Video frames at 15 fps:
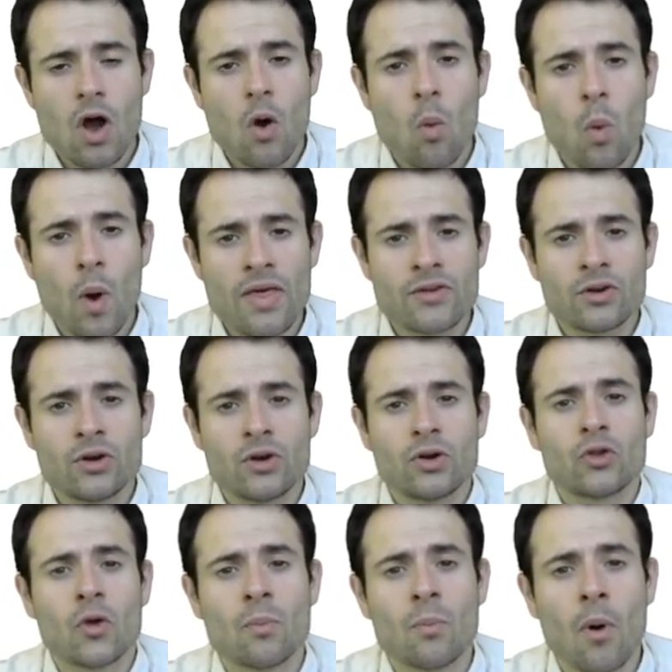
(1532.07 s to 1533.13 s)
whether
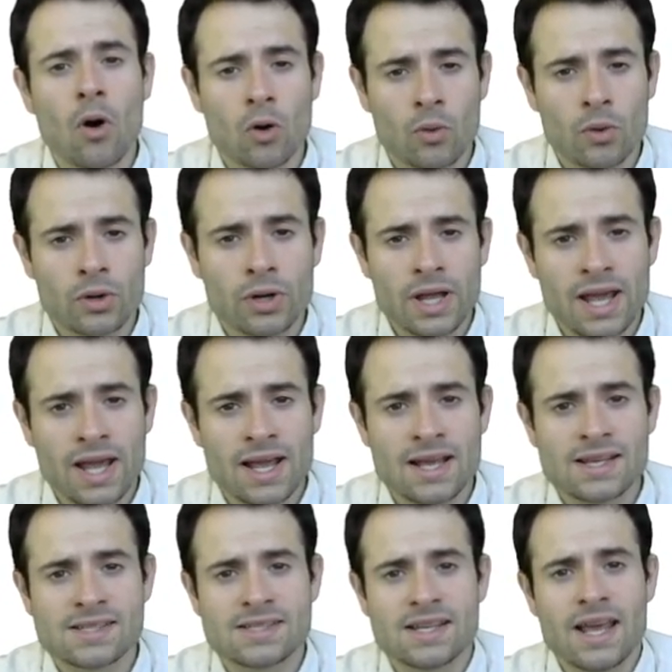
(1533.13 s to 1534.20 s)
the borrower
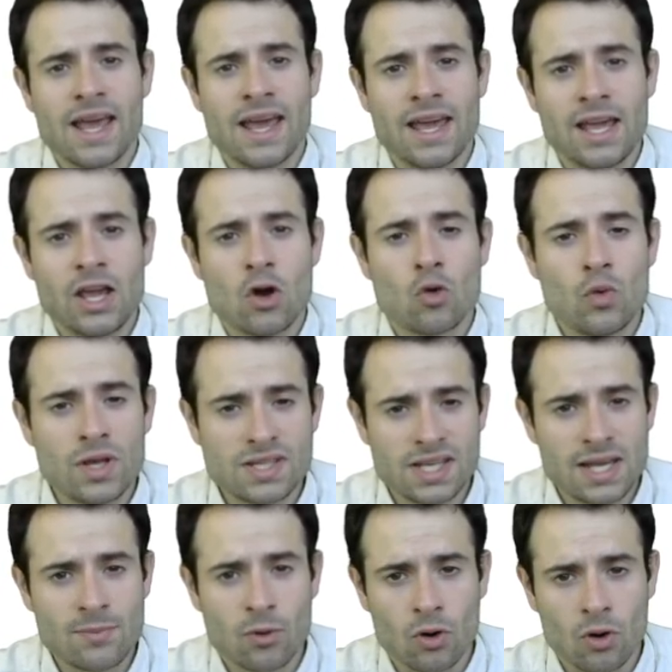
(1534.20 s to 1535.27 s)
is a
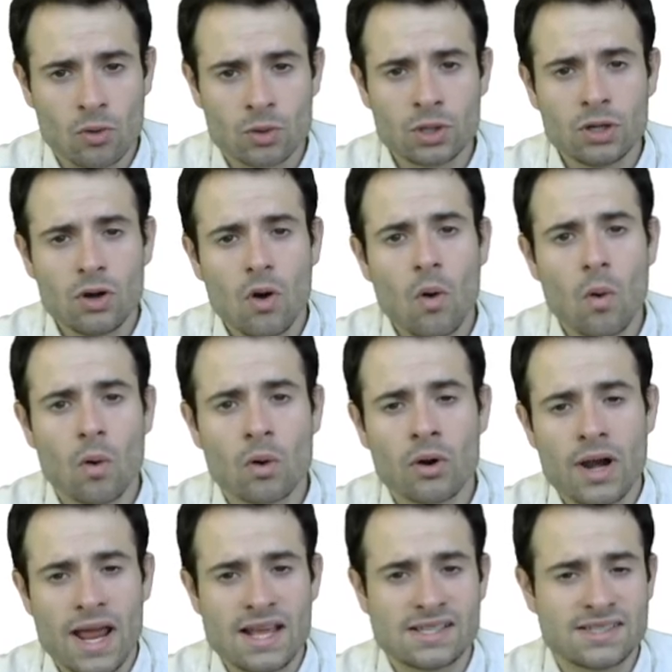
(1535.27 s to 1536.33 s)
risky borrower
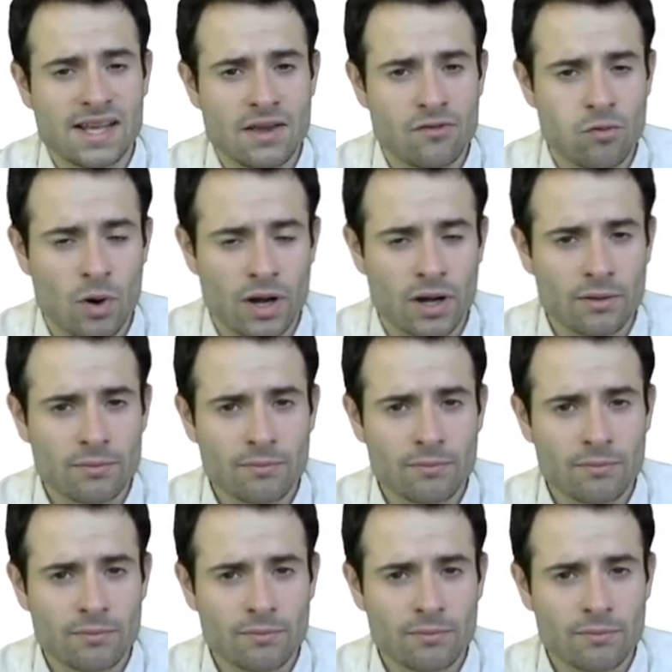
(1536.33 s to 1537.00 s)
or a safe one.